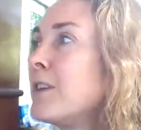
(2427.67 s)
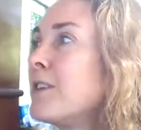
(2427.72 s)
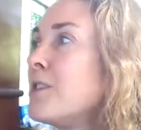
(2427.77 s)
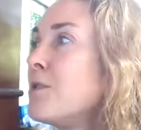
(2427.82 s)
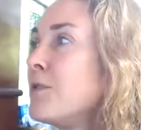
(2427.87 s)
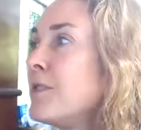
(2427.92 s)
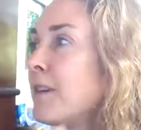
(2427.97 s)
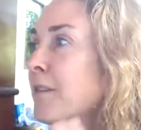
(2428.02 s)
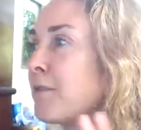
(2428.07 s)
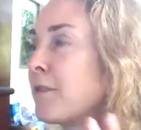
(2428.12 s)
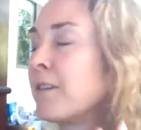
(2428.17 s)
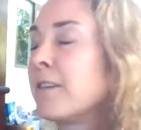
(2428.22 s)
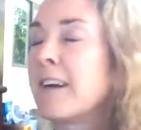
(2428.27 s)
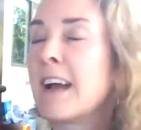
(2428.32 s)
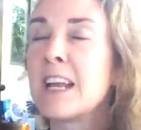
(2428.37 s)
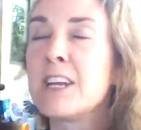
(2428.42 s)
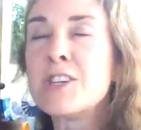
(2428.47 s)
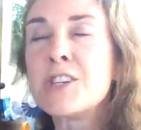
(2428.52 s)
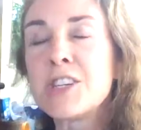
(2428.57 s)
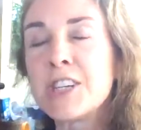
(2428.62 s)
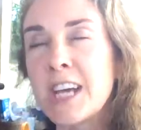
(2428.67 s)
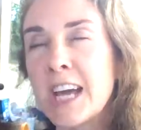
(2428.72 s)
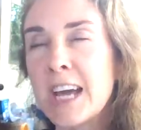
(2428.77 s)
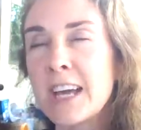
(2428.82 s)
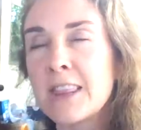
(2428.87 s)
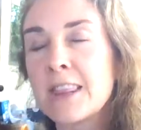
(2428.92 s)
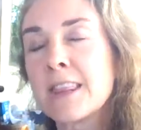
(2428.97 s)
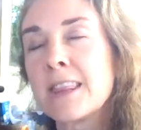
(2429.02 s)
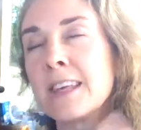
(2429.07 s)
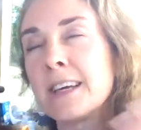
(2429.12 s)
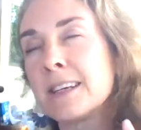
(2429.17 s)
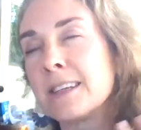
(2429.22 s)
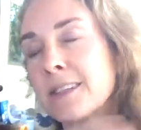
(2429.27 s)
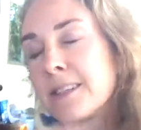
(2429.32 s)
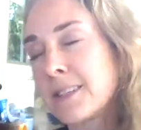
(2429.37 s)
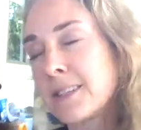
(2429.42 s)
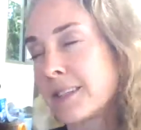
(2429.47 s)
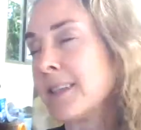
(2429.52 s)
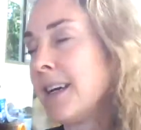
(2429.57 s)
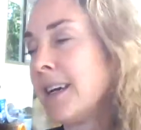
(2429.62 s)
differentiate?
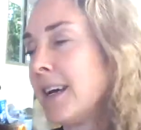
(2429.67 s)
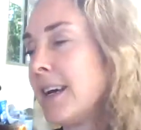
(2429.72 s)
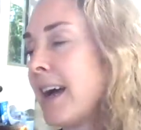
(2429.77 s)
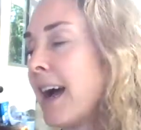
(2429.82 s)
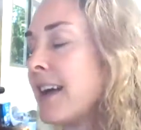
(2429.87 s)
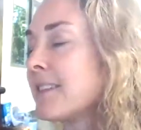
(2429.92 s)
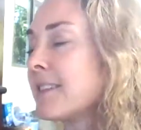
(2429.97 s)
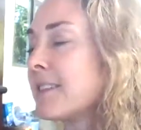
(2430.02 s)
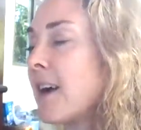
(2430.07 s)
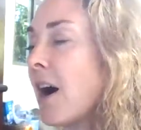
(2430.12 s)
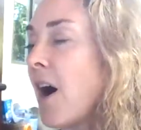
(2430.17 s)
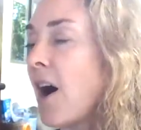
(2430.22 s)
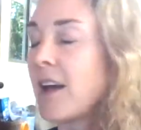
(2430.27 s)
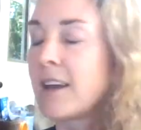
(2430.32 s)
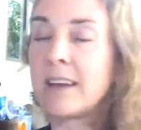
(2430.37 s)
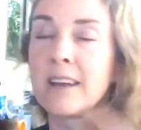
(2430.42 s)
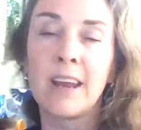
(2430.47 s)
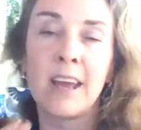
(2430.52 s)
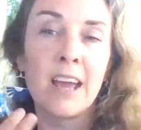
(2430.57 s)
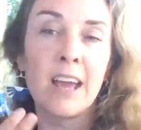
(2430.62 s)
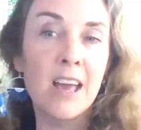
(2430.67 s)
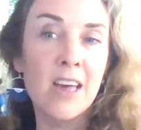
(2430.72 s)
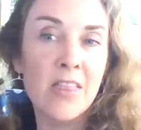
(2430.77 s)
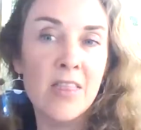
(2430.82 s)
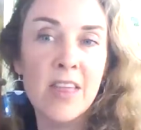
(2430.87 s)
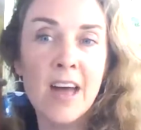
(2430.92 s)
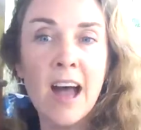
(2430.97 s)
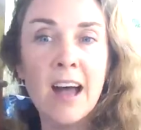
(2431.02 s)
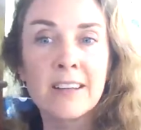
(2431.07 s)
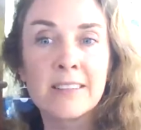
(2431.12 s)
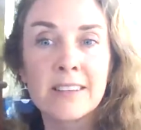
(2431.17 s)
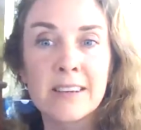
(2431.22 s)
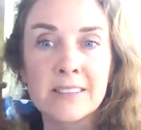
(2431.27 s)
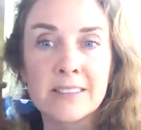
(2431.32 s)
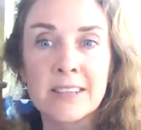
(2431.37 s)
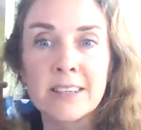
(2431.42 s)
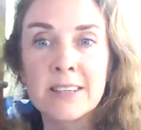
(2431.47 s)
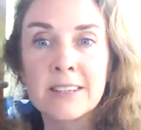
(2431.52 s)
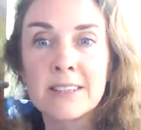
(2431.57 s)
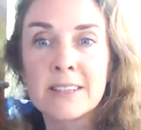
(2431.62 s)
This has God in it and that
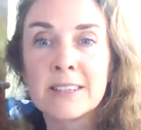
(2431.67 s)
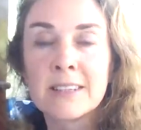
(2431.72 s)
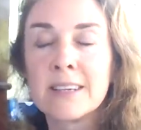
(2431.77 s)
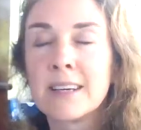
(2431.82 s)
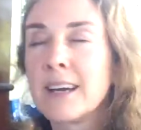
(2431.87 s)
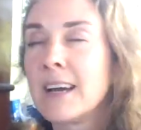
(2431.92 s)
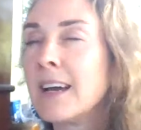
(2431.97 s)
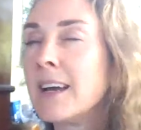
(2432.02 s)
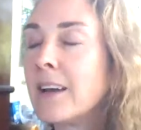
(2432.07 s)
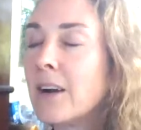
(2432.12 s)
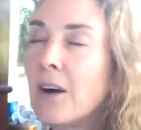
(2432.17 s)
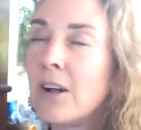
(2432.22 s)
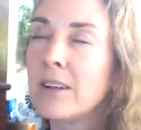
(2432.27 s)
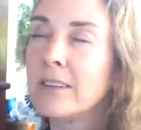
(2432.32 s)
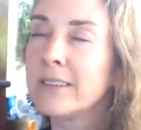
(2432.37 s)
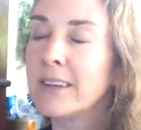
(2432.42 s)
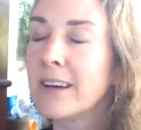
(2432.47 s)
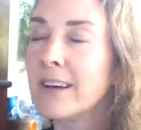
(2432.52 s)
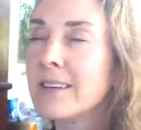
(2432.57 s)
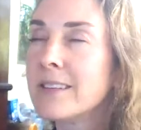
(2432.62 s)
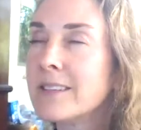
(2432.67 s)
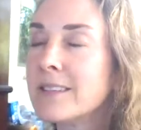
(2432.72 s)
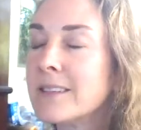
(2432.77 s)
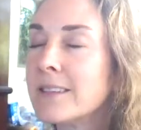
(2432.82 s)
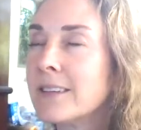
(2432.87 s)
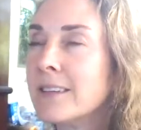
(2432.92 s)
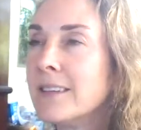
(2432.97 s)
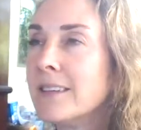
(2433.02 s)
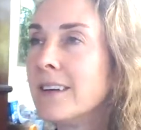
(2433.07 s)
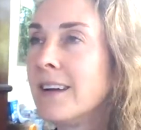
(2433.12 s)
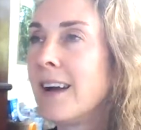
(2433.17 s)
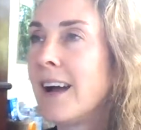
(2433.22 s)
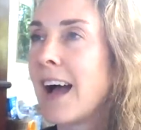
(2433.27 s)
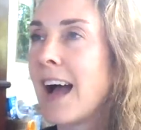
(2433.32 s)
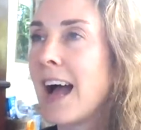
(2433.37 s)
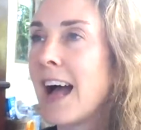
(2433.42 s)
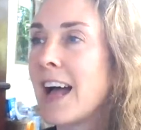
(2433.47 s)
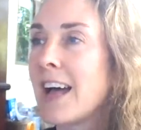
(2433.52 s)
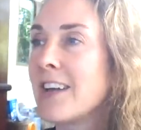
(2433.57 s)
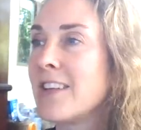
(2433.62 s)
doesn't. It all does.
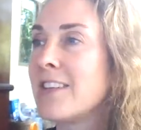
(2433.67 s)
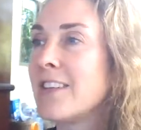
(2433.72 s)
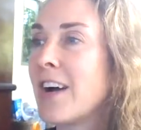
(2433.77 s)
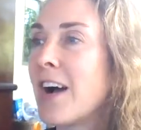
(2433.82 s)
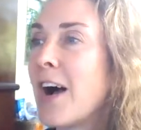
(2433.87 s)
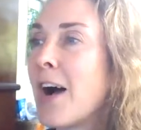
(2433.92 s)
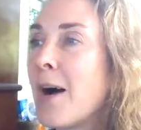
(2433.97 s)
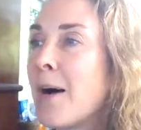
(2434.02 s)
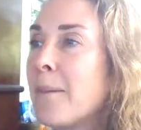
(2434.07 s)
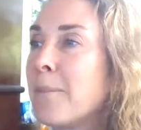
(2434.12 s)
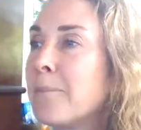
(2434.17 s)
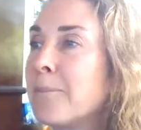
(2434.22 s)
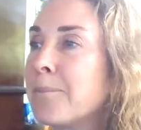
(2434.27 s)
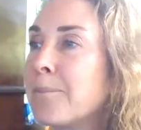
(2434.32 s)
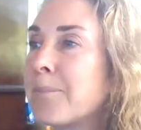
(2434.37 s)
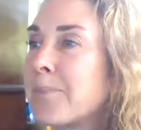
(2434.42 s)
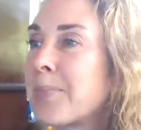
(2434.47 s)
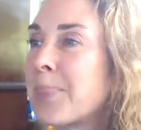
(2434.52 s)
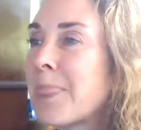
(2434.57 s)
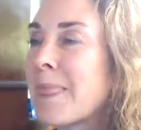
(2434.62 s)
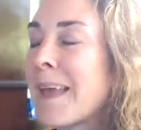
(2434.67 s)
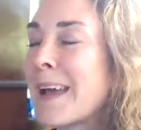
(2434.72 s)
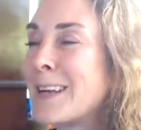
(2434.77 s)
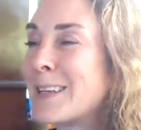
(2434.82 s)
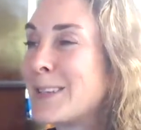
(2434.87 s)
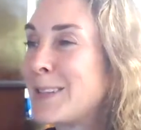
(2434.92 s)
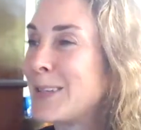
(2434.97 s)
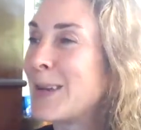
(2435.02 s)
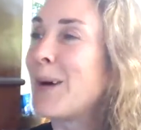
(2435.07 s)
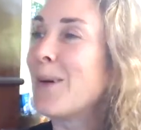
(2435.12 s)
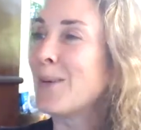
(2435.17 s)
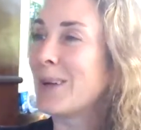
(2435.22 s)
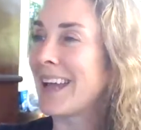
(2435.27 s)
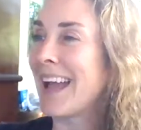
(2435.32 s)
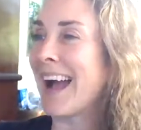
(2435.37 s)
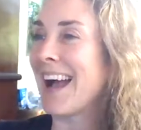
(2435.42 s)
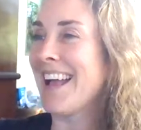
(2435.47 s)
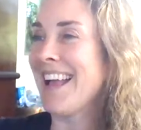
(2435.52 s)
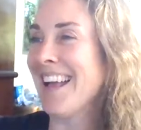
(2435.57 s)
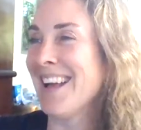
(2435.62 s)
And so
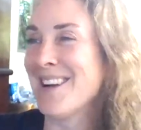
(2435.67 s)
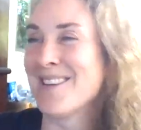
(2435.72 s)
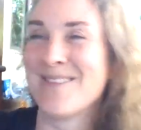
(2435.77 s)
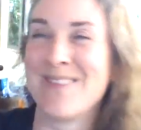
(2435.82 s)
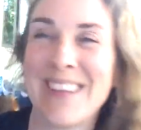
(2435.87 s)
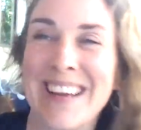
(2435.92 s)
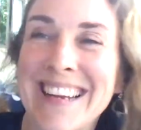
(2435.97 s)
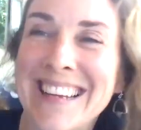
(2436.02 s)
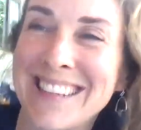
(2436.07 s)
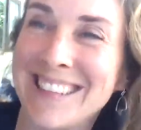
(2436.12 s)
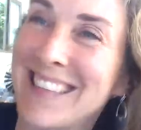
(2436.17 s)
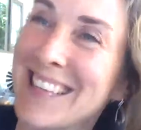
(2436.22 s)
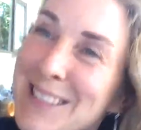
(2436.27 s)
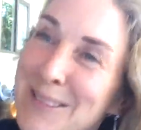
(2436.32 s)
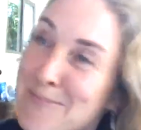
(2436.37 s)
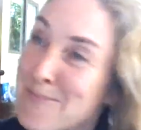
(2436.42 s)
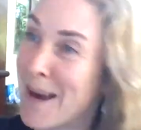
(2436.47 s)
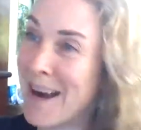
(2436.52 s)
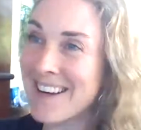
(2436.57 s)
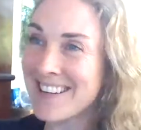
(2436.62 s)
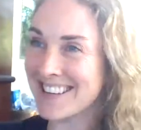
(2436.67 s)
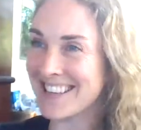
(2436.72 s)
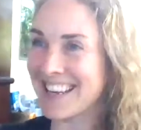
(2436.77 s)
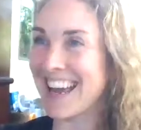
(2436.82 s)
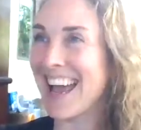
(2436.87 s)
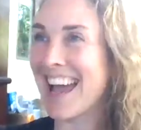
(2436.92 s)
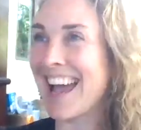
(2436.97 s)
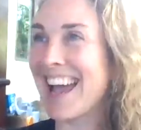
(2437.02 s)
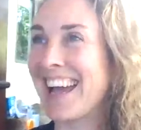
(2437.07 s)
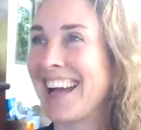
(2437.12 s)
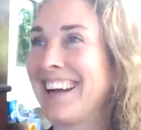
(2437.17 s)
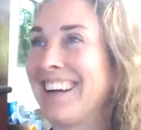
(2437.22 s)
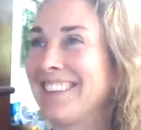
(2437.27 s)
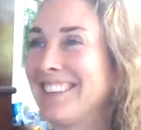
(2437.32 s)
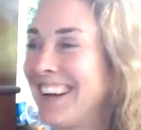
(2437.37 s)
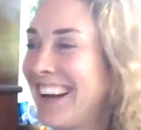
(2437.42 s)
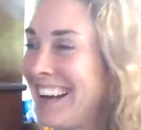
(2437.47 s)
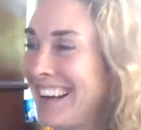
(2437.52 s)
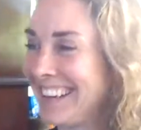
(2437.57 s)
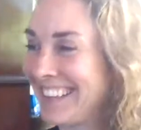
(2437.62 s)
yeah, Vicky says partay,
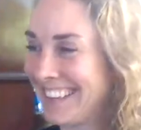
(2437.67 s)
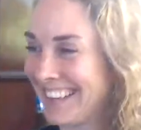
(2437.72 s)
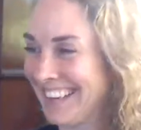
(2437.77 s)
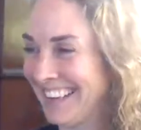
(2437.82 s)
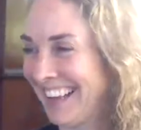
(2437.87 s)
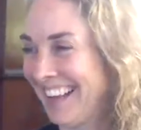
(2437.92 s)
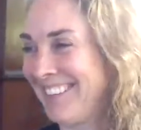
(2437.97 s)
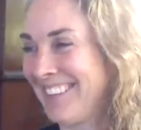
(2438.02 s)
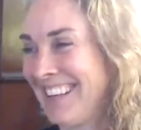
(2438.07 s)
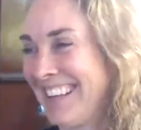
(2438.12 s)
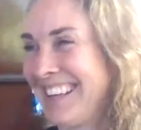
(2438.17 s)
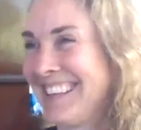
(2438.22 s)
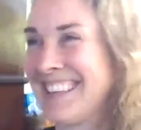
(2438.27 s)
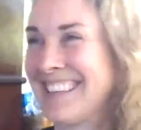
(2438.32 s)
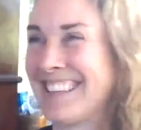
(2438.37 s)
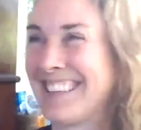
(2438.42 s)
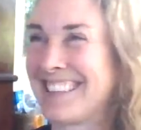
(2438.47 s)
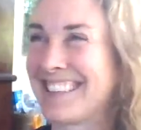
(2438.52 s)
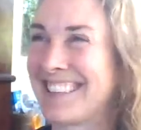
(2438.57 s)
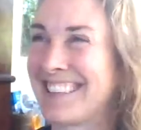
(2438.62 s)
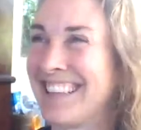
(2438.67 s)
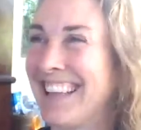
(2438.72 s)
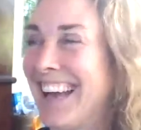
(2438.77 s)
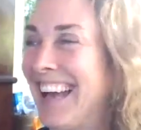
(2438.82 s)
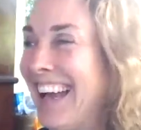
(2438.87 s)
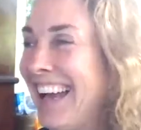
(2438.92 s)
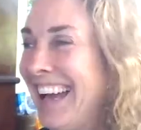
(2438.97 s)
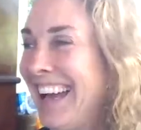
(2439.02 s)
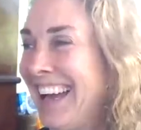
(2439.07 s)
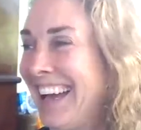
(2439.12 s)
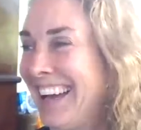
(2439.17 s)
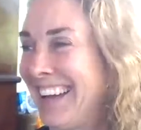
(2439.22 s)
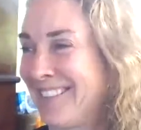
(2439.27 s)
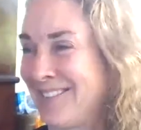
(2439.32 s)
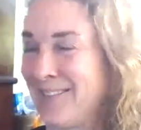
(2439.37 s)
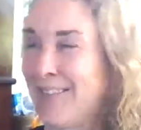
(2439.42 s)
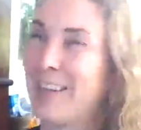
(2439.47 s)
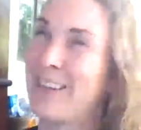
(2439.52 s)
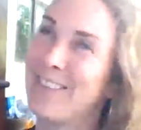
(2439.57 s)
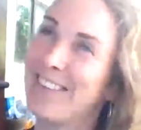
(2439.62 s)
right? It's like,
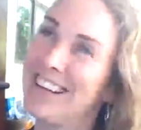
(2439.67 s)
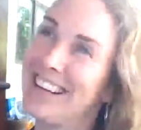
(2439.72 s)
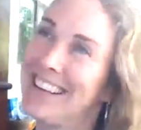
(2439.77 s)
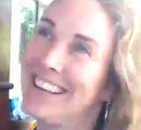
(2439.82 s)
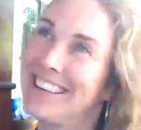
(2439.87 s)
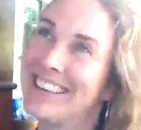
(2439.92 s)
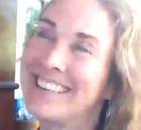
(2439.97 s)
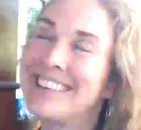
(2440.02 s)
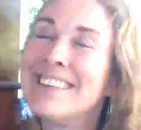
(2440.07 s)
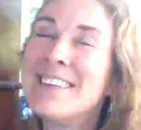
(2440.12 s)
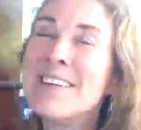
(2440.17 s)
for real.